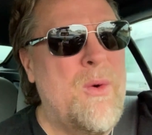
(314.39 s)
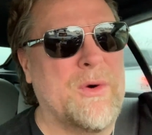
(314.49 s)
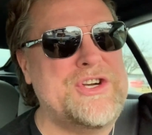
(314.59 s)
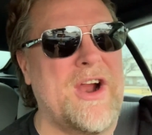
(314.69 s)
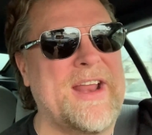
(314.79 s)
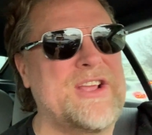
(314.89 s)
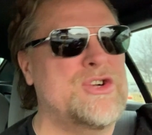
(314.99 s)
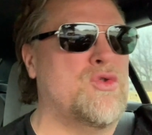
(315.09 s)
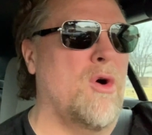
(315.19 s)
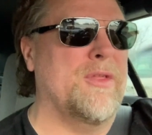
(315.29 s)
we're trying to
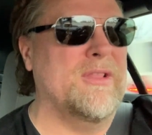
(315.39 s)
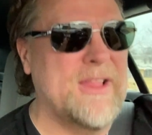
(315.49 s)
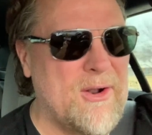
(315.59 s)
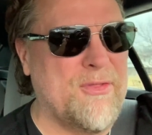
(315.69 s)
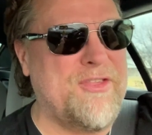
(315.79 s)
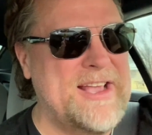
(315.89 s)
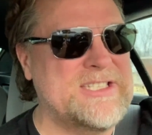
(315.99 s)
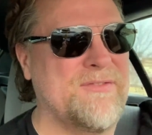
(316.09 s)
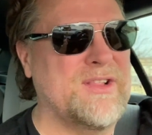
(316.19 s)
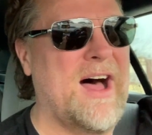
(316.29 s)
control the little
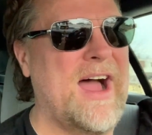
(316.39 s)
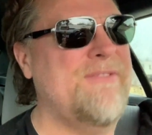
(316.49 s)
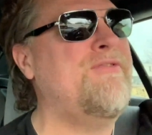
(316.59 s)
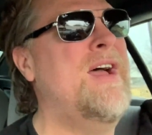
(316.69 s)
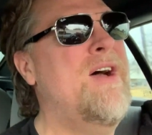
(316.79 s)
things of life